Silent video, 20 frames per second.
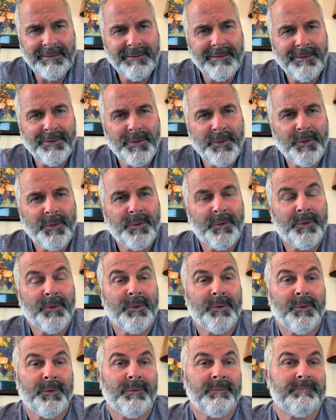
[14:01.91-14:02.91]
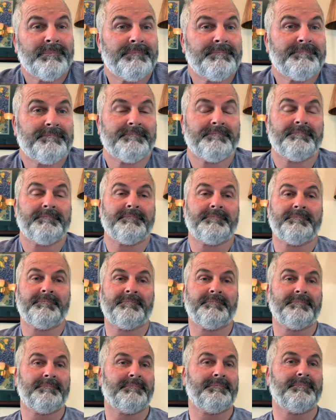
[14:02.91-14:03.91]

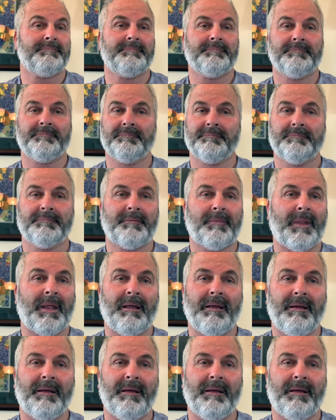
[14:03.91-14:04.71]
Nothing is said.